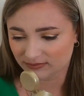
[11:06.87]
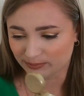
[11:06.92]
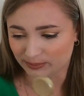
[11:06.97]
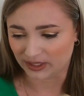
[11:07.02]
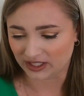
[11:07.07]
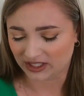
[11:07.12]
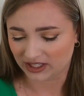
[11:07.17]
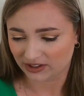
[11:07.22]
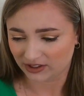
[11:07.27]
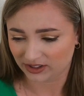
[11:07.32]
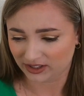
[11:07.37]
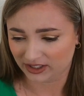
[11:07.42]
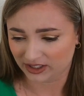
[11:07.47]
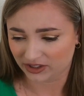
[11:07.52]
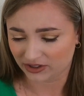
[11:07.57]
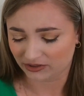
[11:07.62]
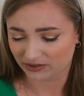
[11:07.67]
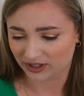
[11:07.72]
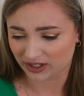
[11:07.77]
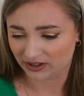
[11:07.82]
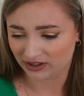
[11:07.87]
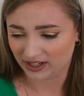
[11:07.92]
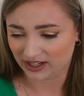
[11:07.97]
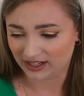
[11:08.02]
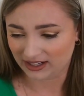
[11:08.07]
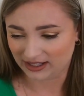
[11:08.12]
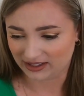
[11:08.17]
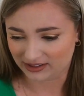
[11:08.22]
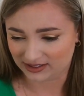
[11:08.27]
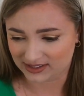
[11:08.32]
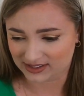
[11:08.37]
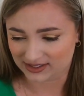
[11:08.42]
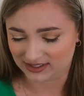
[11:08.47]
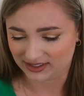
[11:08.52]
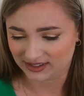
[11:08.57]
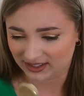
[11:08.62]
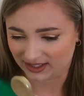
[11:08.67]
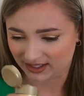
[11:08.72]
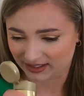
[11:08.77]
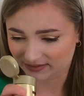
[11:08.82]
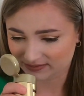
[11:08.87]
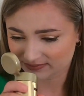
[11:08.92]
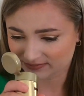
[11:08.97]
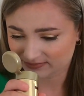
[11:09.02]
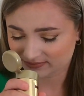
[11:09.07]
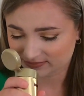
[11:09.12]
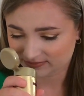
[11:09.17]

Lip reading: by Carolina Herrera, and I could see that.